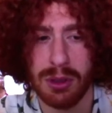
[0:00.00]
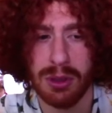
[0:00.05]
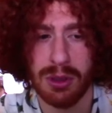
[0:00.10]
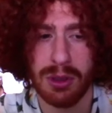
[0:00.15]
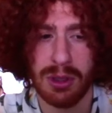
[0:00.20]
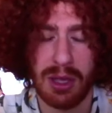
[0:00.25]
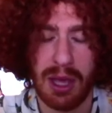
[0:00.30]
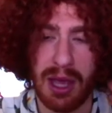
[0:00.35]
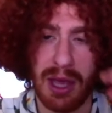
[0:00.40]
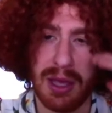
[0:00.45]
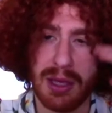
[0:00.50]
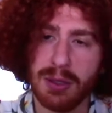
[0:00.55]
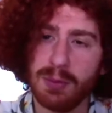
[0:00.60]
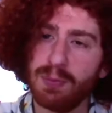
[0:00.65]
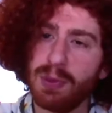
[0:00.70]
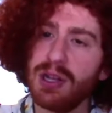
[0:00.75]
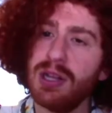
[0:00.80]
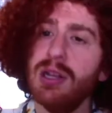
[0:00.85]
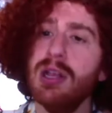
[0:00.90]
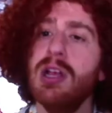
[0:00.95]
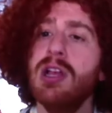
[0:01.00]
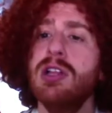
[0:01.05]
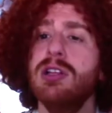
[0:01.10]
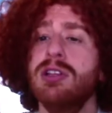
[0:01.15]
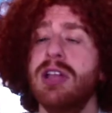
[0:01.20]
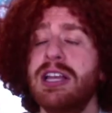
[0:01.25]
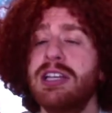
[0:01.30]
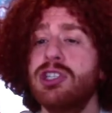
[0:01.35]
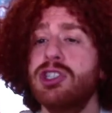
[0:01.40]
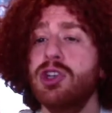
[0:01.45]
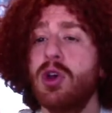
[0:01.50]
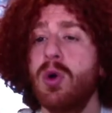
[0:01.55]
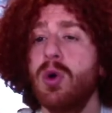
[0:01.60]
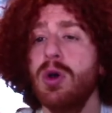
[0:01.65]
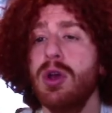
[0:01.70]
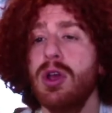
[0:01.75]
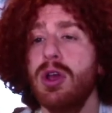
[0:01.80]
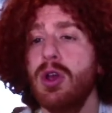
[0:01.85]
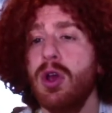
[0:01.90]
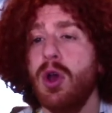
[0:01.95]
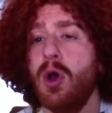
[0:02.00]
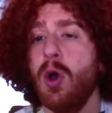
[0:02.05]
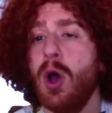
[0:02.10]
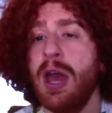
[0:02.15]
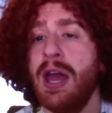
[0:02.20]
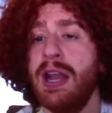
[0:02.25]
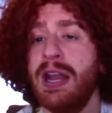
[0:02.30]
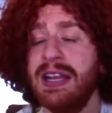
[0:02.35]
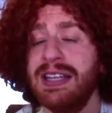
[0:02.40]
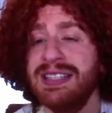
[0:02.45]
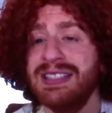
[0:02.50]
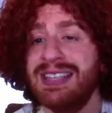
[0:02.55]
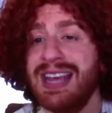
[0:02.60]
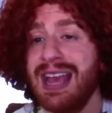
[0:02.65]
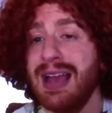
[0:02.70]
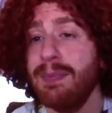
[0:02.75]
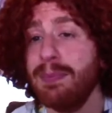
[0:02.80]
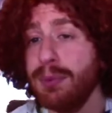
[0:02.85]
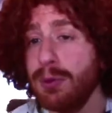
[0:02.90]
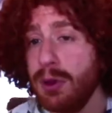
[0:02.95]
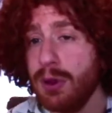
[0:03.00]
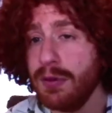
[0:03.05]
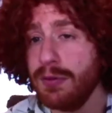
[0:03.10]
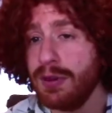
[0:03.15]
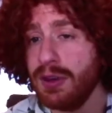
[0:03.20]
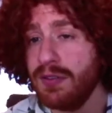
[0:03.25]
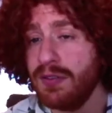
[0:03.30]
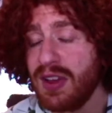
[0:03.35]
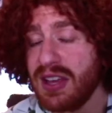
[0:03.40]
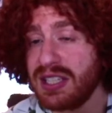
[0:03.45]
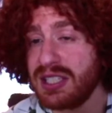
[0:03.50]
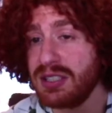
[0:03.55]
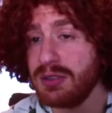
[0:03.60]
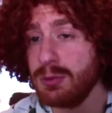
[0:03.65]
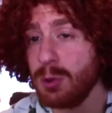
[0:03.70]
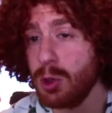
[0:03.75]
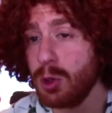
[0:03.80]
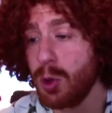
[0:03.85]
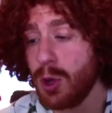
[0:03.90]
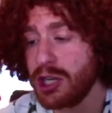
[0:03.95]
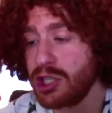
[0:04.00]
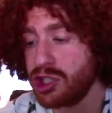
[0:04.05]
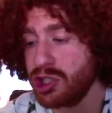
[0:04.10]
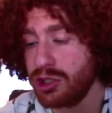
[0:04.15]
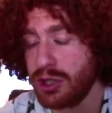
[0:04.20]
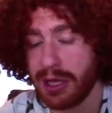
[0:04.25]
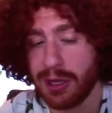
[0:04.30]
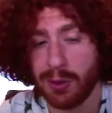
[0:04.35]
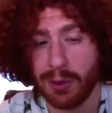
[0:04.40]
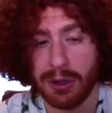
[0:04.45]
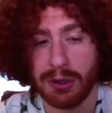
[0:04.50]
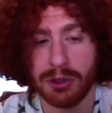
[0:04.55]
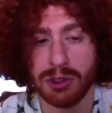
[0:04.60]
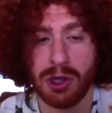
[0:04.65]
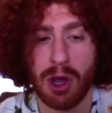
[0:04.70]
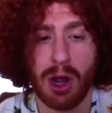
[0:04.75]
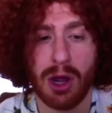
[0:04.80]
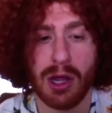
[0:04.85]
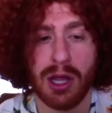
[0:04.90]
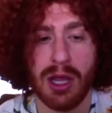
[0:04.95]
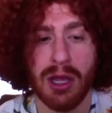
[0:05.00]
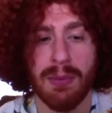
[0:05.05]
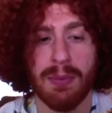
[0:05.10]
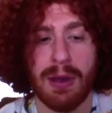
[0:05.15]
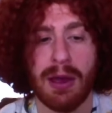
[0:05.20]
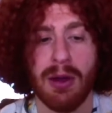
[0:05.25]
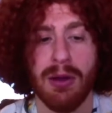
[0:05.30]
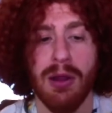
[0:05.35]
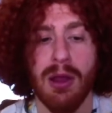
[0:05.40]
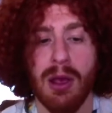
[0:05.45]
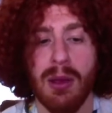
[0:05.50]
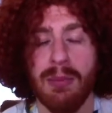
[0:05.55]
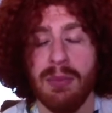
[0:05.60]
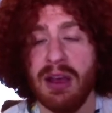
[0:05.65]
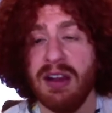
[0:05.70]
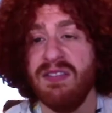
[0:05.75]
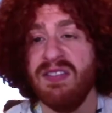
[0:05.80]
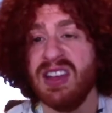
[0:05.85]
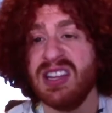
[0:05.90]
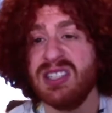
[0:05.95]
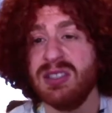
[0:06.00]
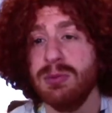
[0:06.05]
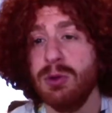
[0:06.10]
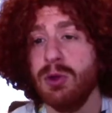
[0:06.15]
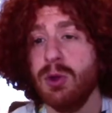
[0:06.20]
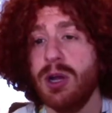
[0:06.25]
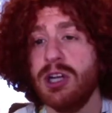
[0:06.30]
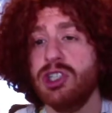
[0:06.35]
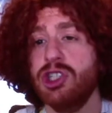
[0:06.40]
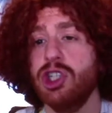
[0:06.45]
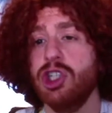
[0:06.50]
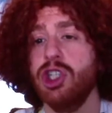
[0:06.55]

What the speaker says: Okay, but so an example of an investigable question, like we were talking about, my investigable question